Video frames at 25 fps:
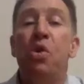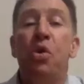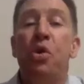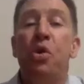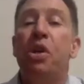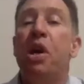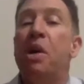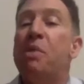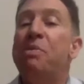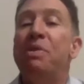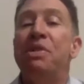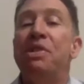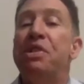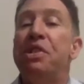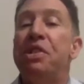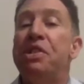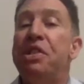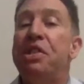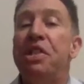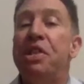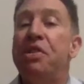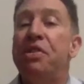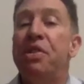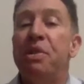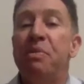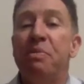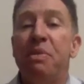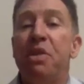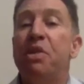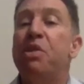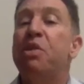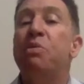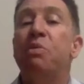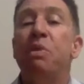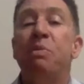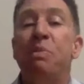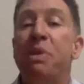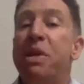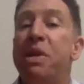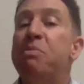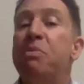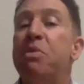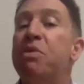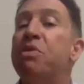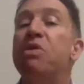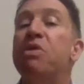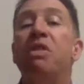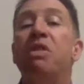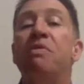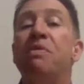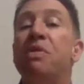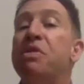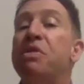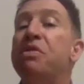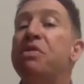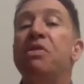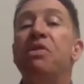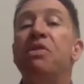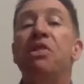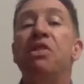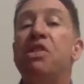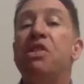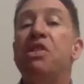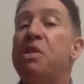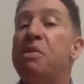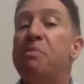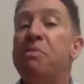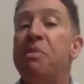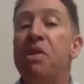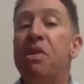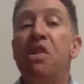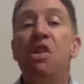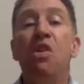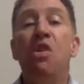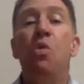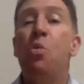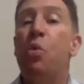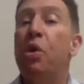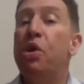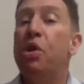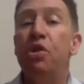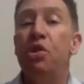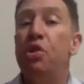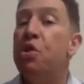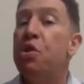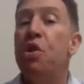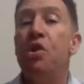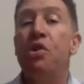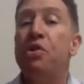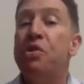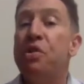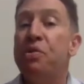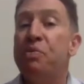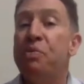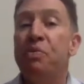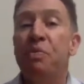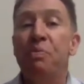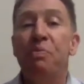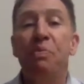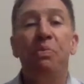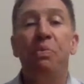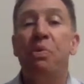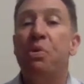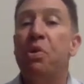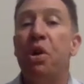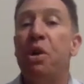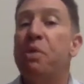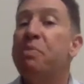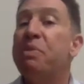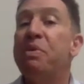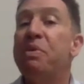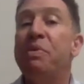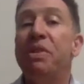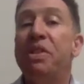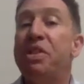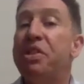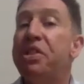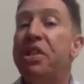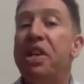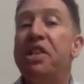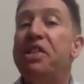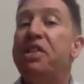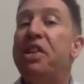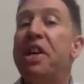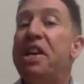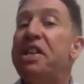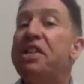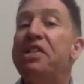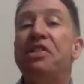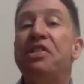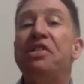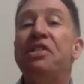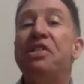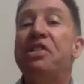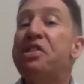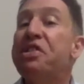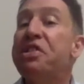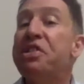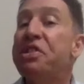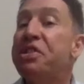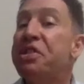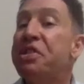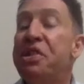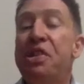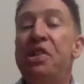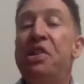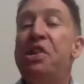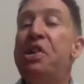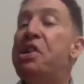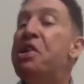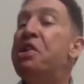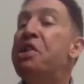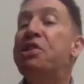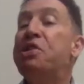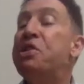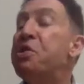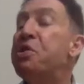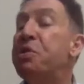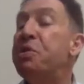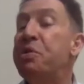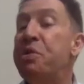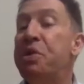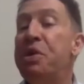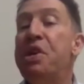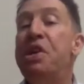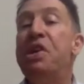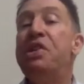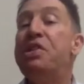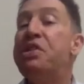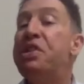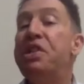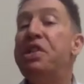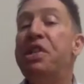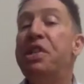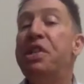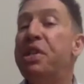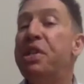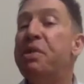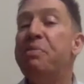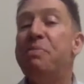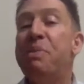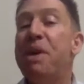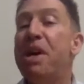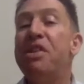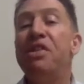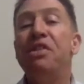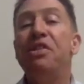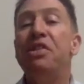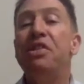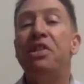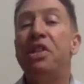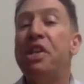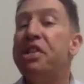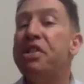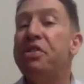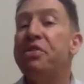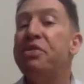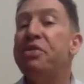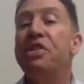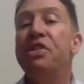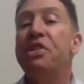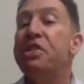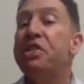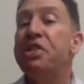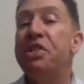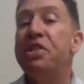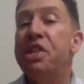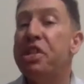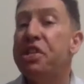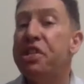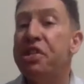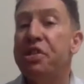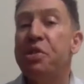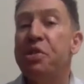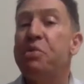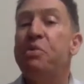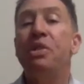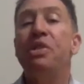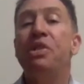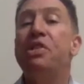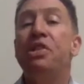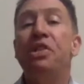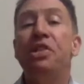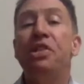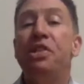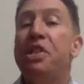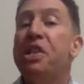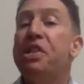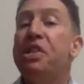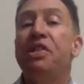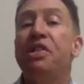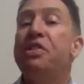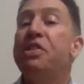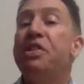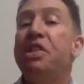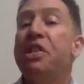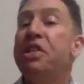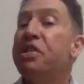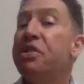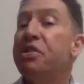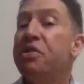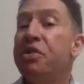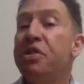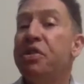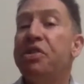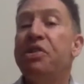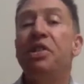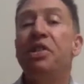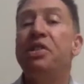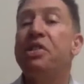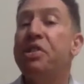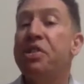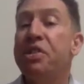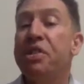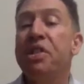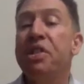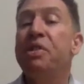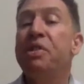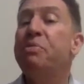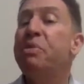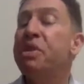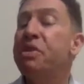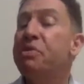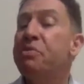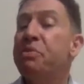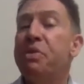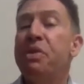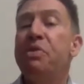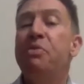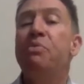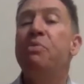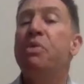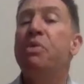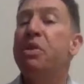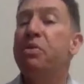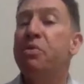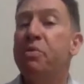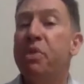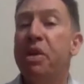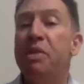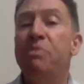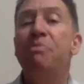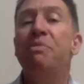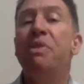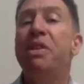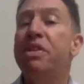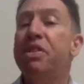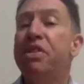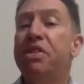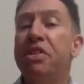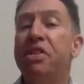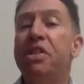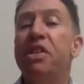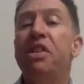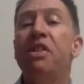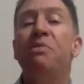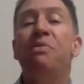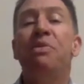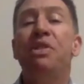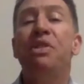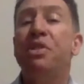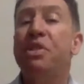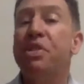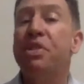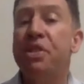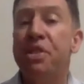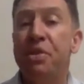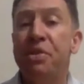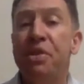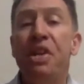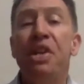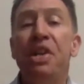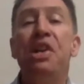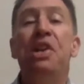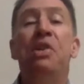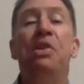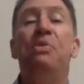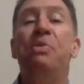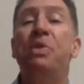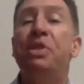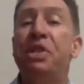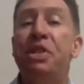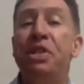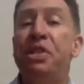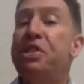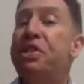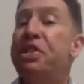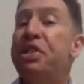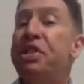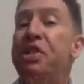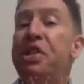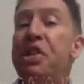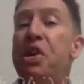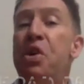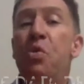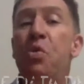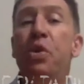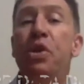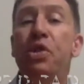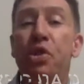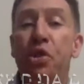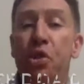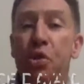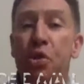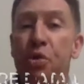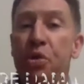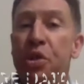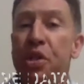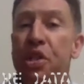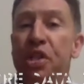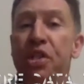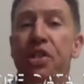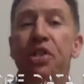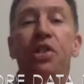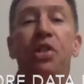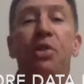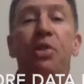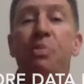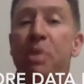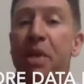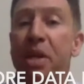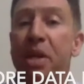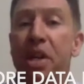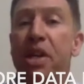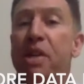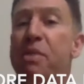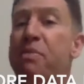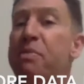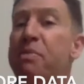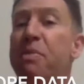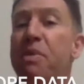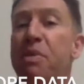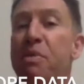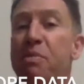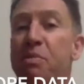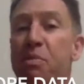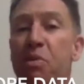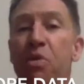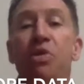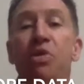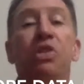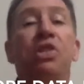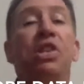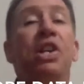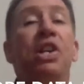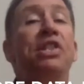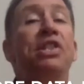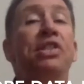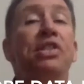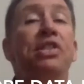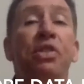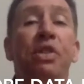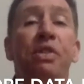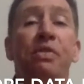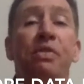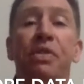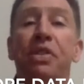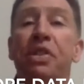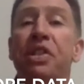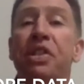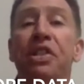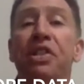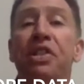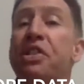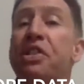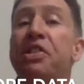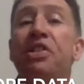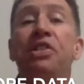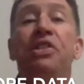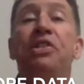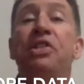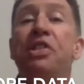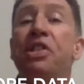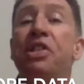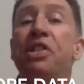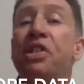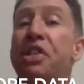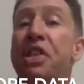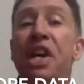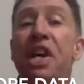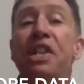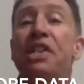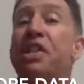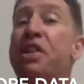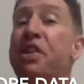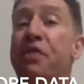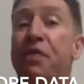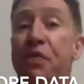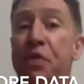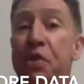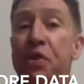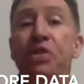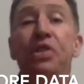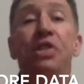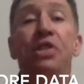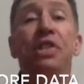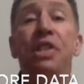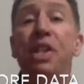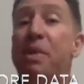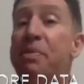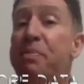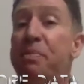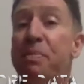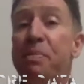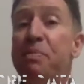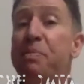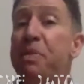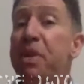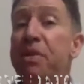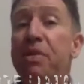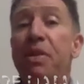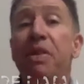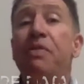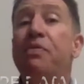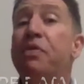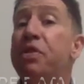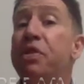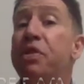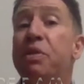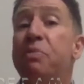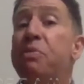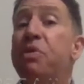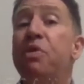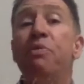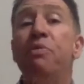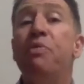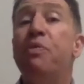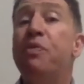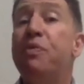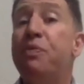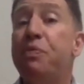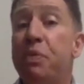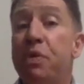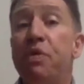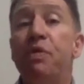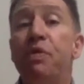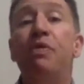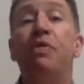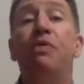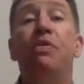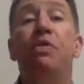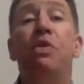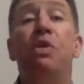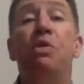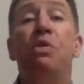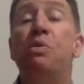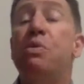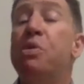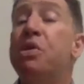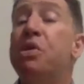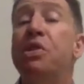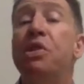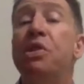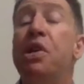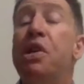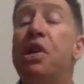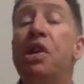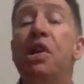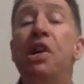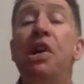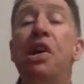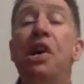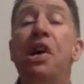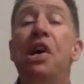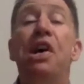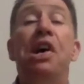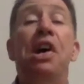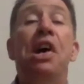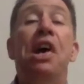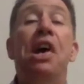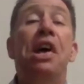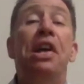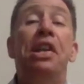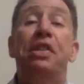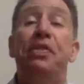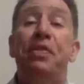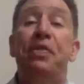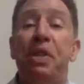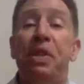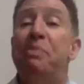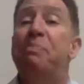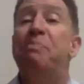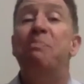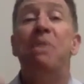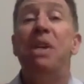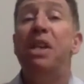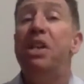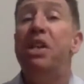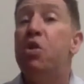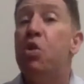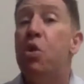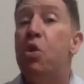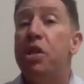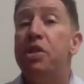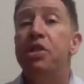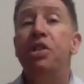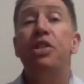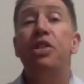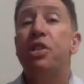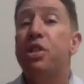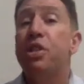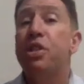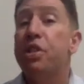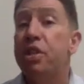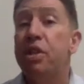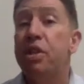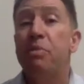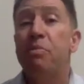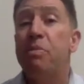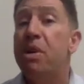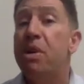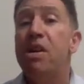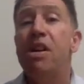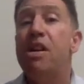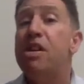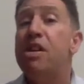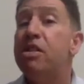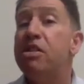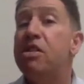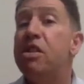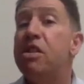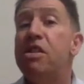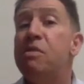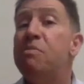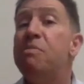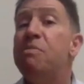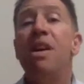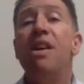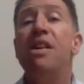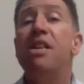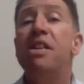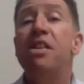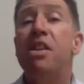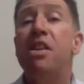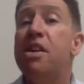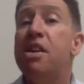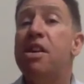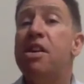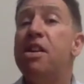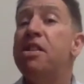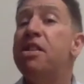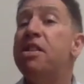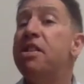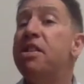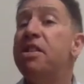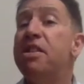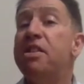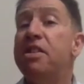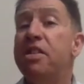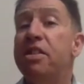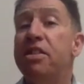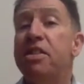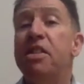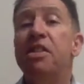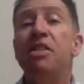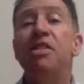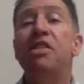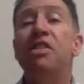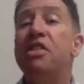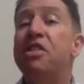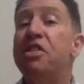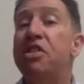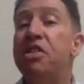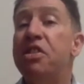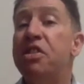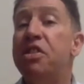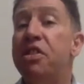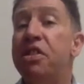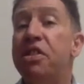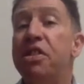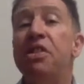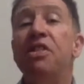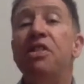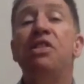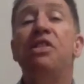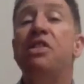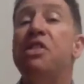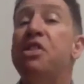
come into the area because we're people driven. We're not primarily data analysts. So thinking about data is always a secondary thing. So that's one bit to start with. So essentially, we do need to become more data driven in L&D as our first step and our first move forward. It's a very big question about AI in L&D